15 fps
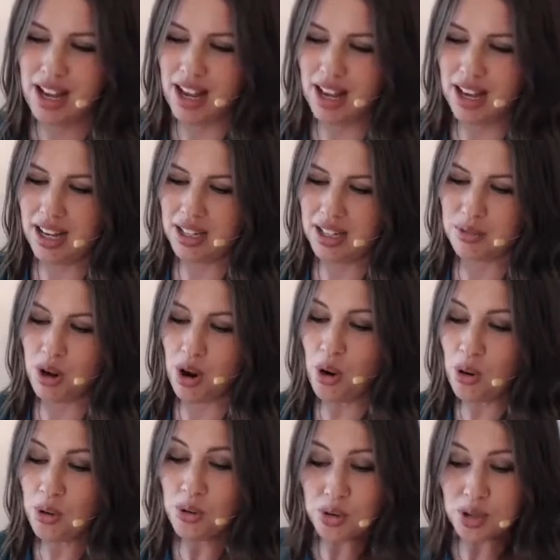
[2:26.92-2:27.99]

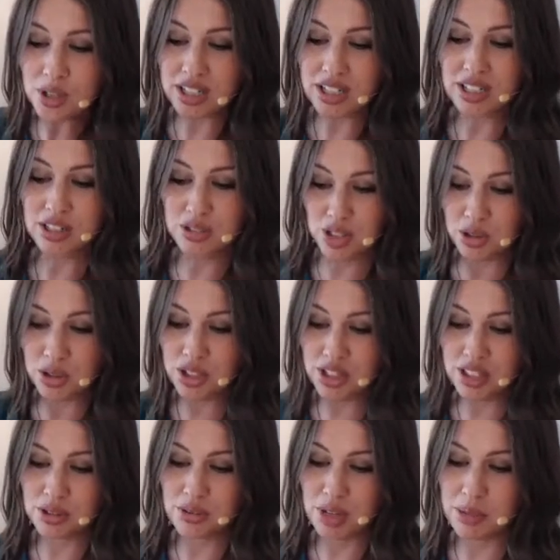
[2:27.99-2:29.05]
Or you're
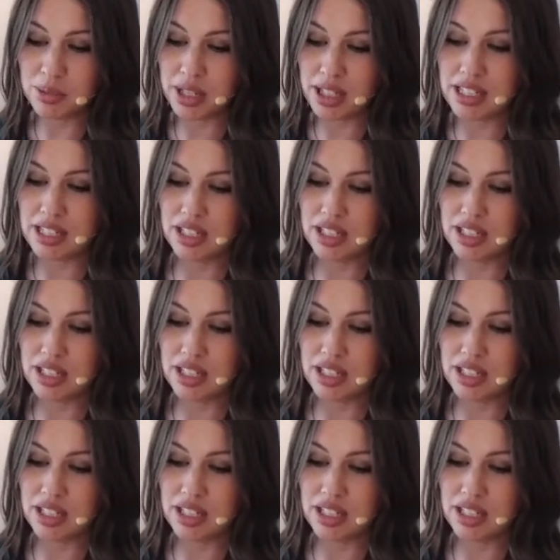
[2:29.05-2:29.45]
in the right place